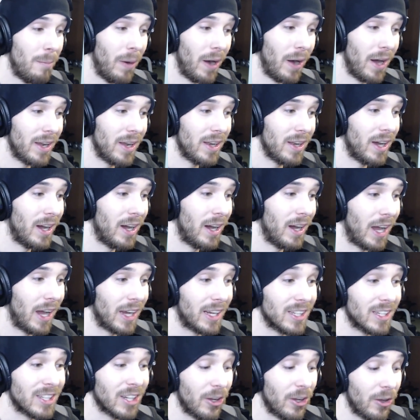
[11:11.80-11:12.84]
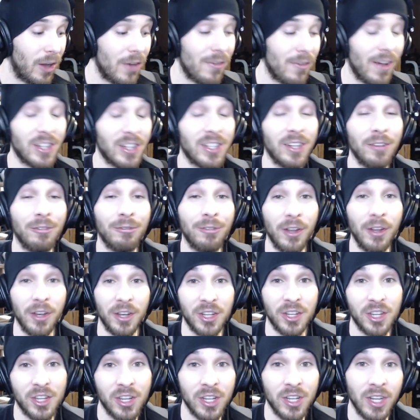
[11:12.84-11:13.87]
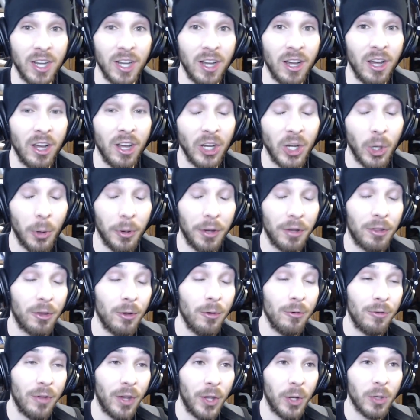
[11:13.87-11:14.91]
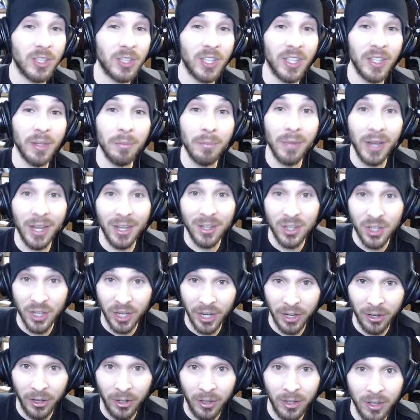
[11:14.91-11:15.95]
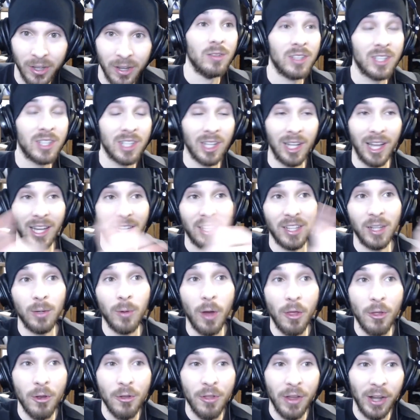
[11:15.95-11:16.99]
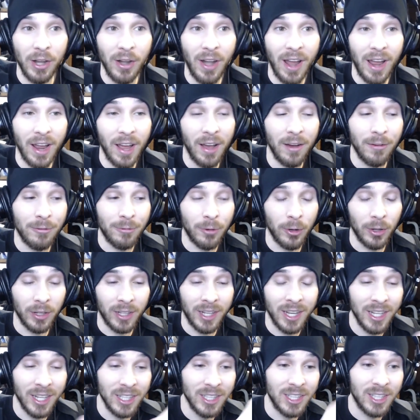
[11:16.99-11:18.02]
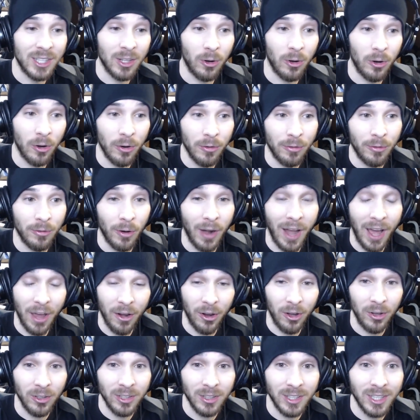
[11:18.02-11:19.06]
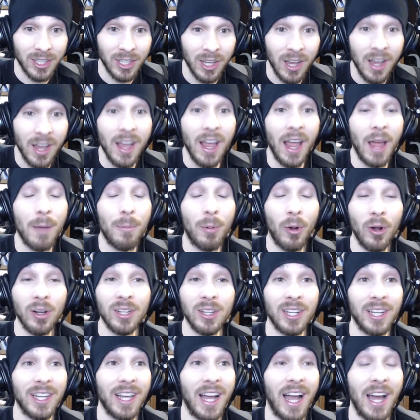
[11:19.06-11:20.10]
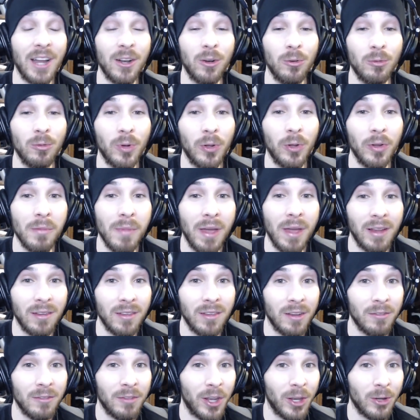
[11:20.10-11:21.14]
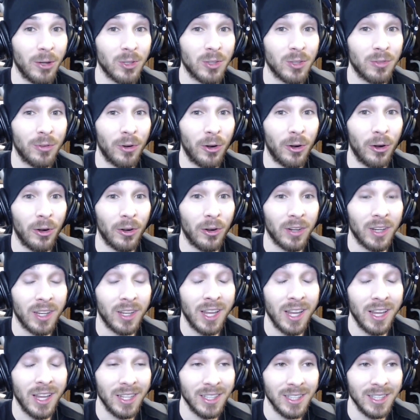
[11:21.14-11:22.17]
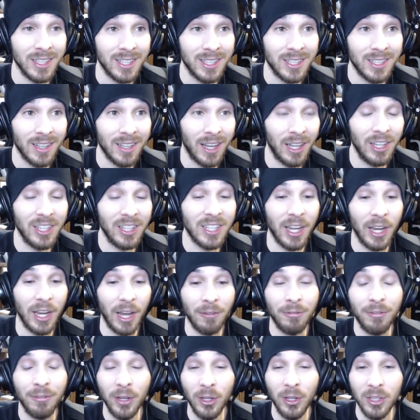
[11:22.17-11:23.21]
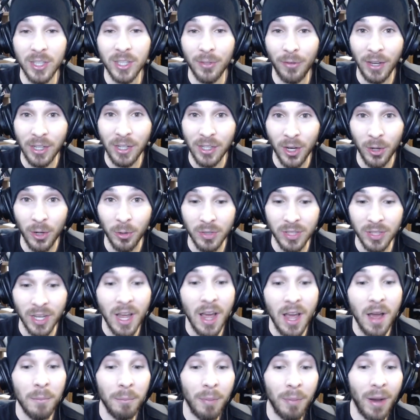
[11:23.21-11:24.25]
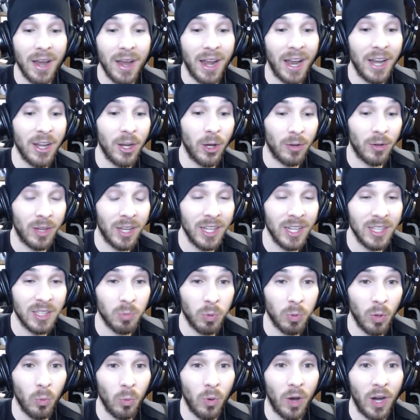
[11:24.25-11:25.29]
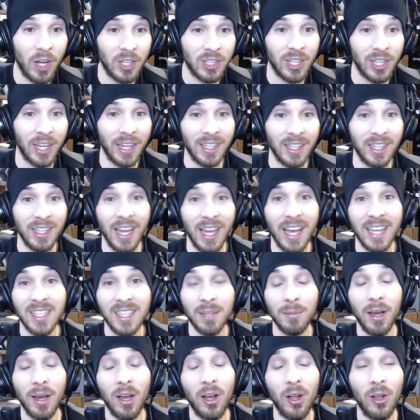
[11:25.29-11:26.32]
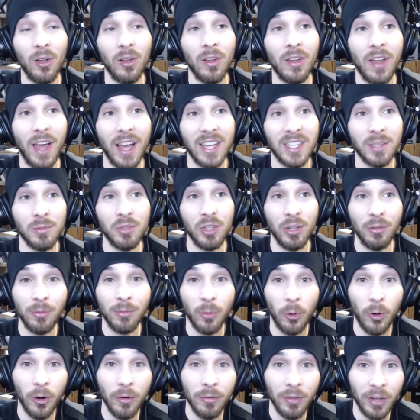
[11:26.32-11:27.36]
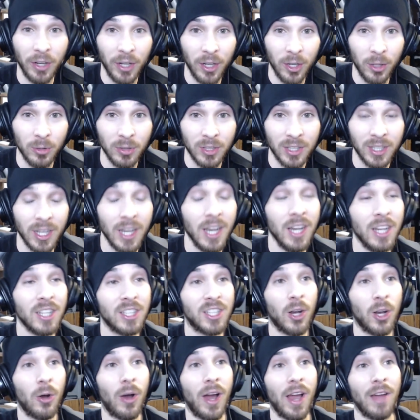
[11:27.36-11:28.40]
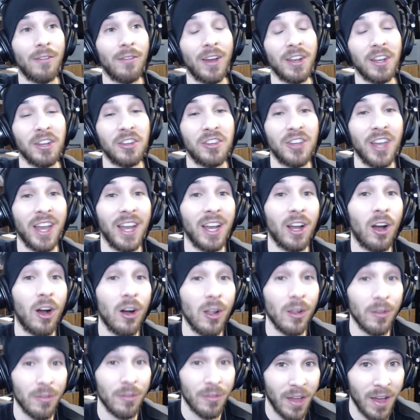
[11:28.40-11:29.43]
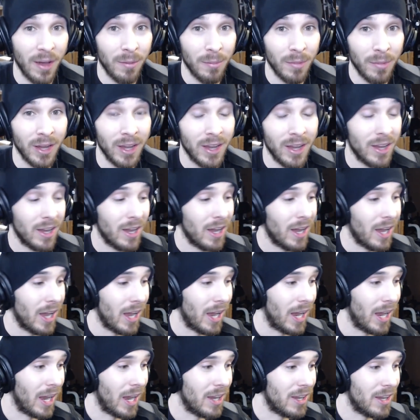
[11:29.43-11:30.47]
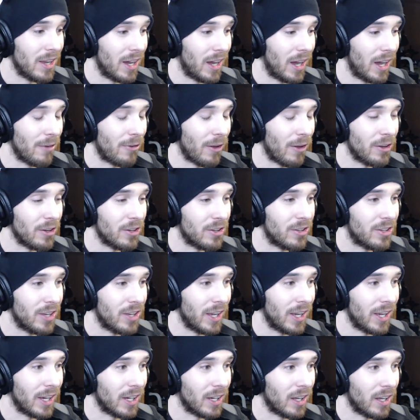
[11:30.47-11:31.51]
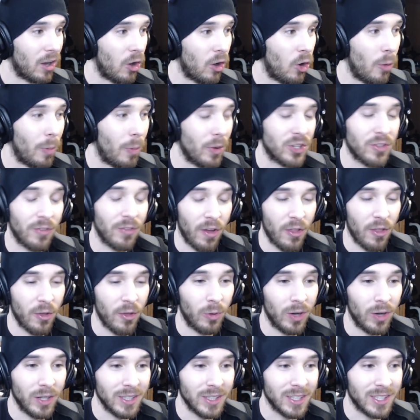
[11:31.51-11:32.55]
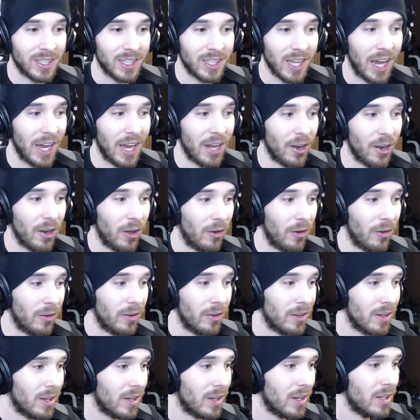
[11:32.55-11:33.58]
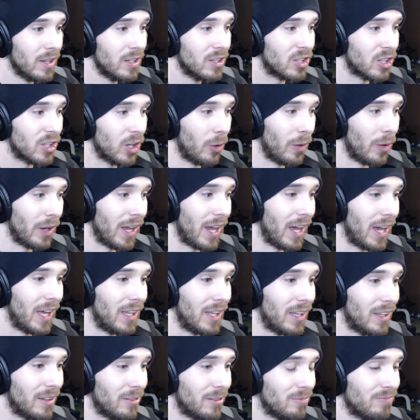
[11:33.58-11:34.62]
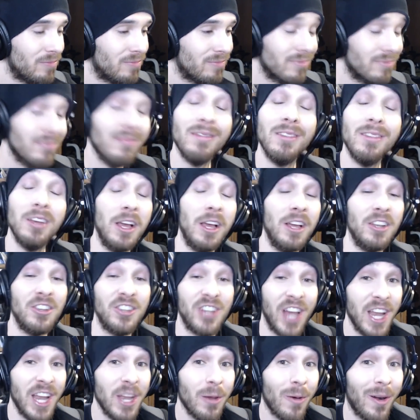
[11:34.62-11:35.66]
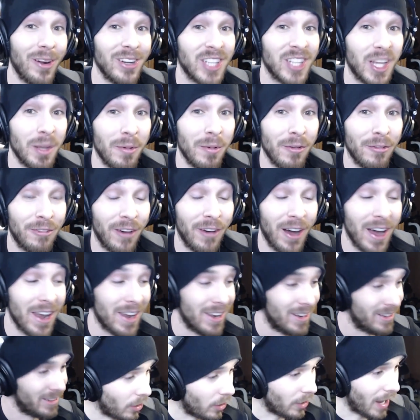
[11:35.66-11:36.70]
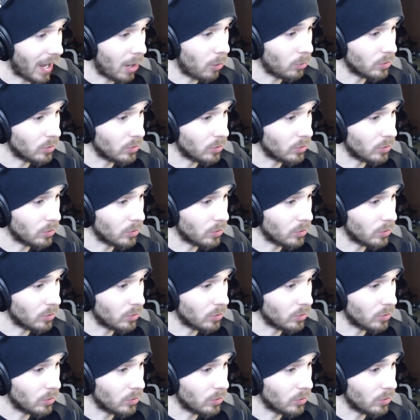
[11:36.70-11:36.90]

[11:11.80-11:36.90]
But uh, I can tell you, I've actually finished going through videos on the main channel, selecting whether they're uh, for kids or for adults. And personally, I don't really make videos for kids. At least I, I feel as if I don't. But I know kids will watch like the SML, SMG4 videos, so I've had to ding all of them. And uh, I've had to ding a whole bunch of other ones. I don't know. So yeah, January is gonna be fun. All right,